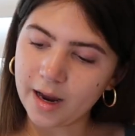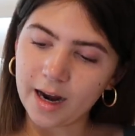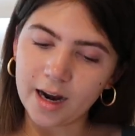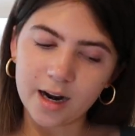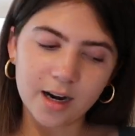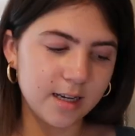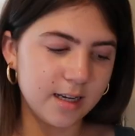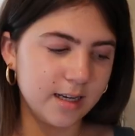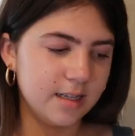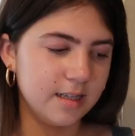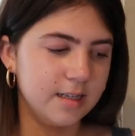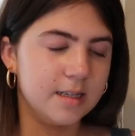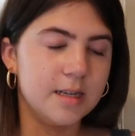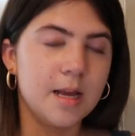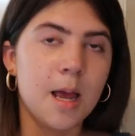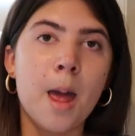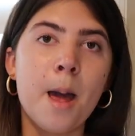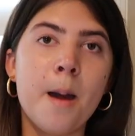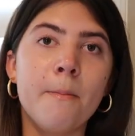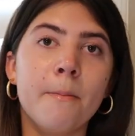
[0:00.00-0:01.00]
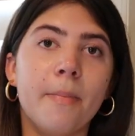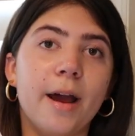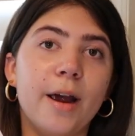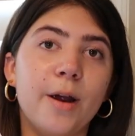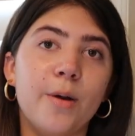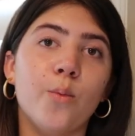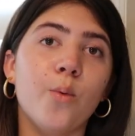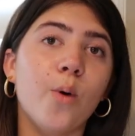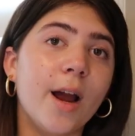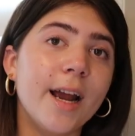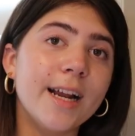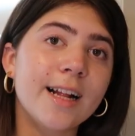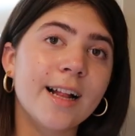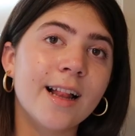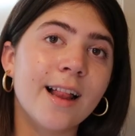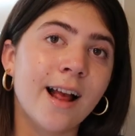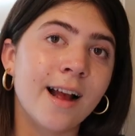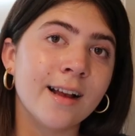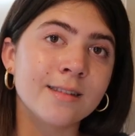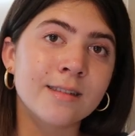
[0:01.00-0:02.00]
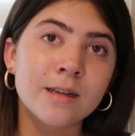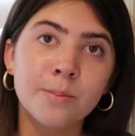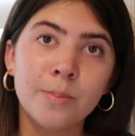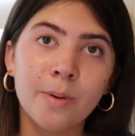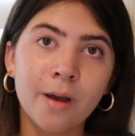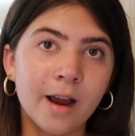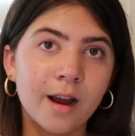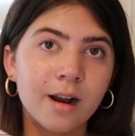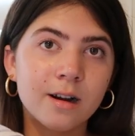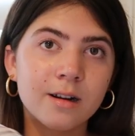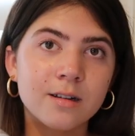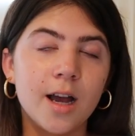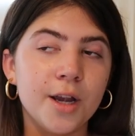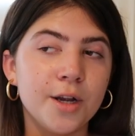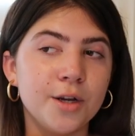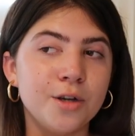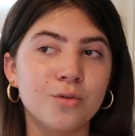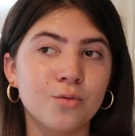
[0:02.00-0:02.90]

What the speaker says: pair is my white classic pair, a